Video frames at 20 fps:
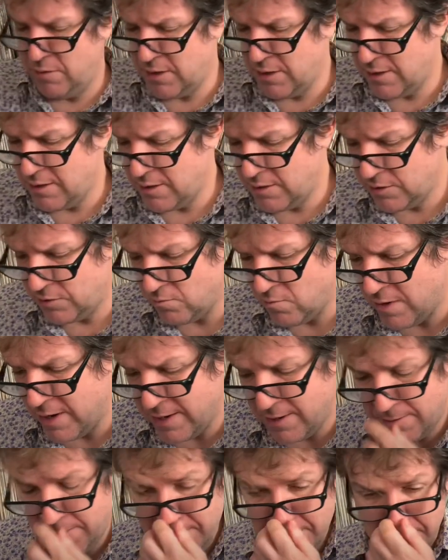it as
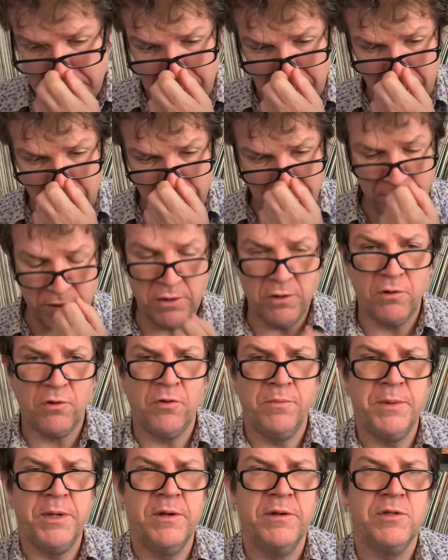well in the vinyl
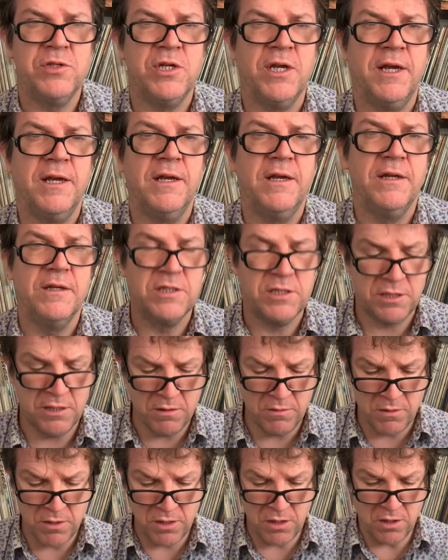community.
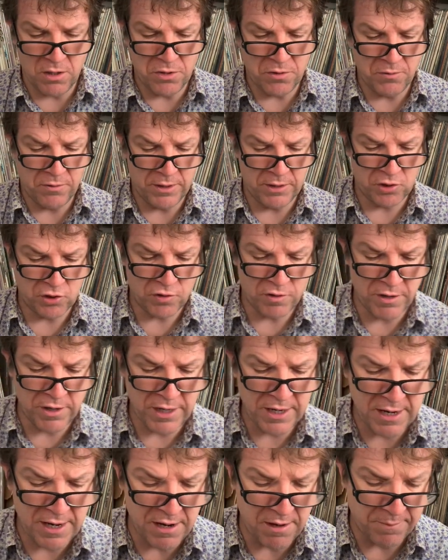So I, I thought I'd try
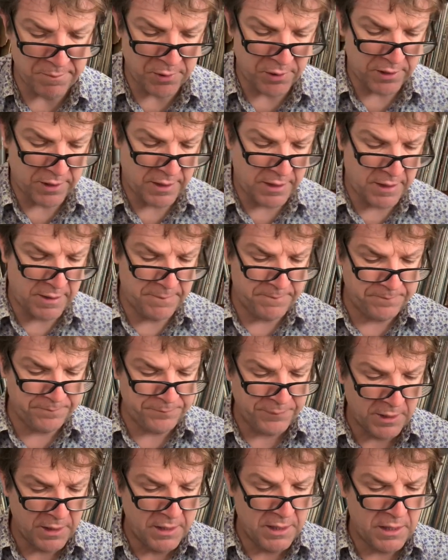it out. But um,
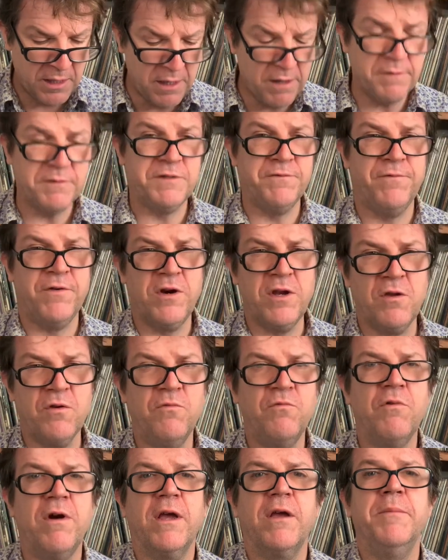yeah, it's a very
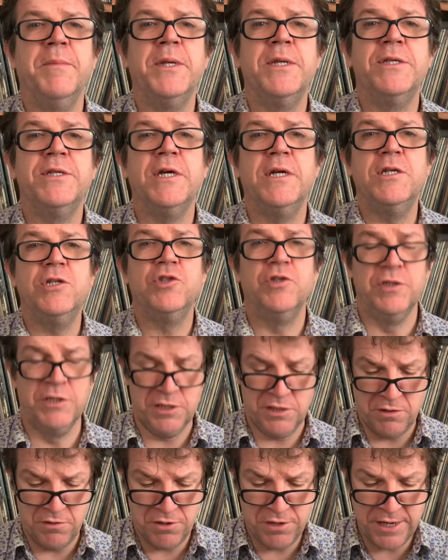good recommendation.
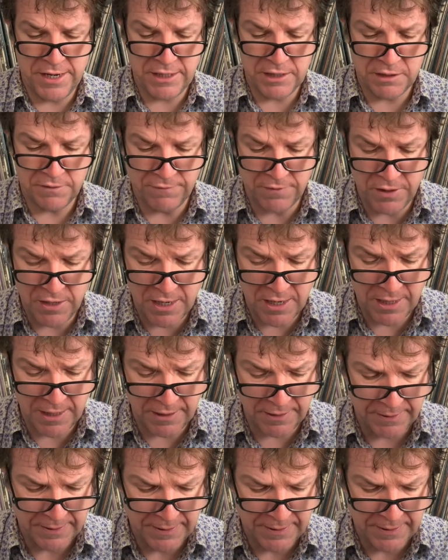So thanks for that.